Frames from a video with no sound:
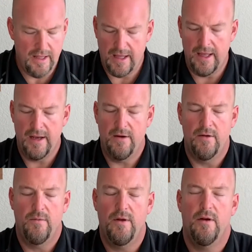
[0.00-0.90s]
And
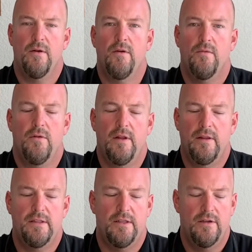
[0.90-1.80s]
we are rolling
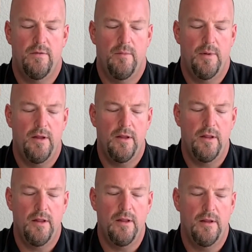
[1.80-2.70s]
this into a
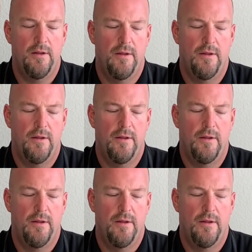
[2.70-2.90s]
ball.